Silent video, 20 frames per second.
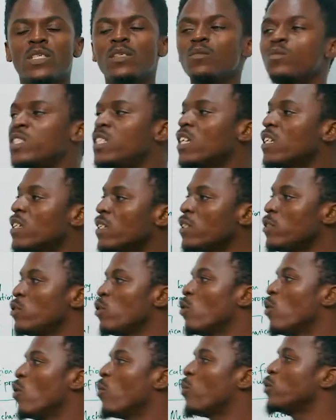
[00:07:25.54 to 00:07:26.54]
Immediately you
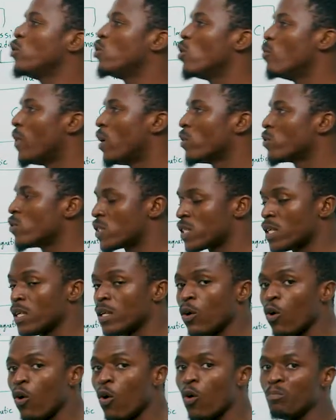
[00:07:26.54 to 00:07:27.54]
open your mouth to say,
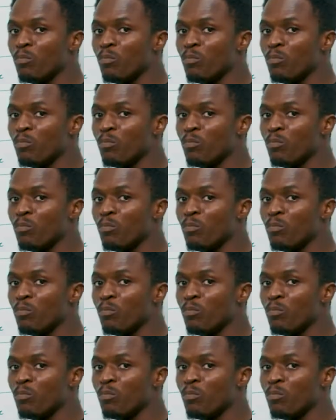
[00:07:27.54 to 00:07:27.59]
oh,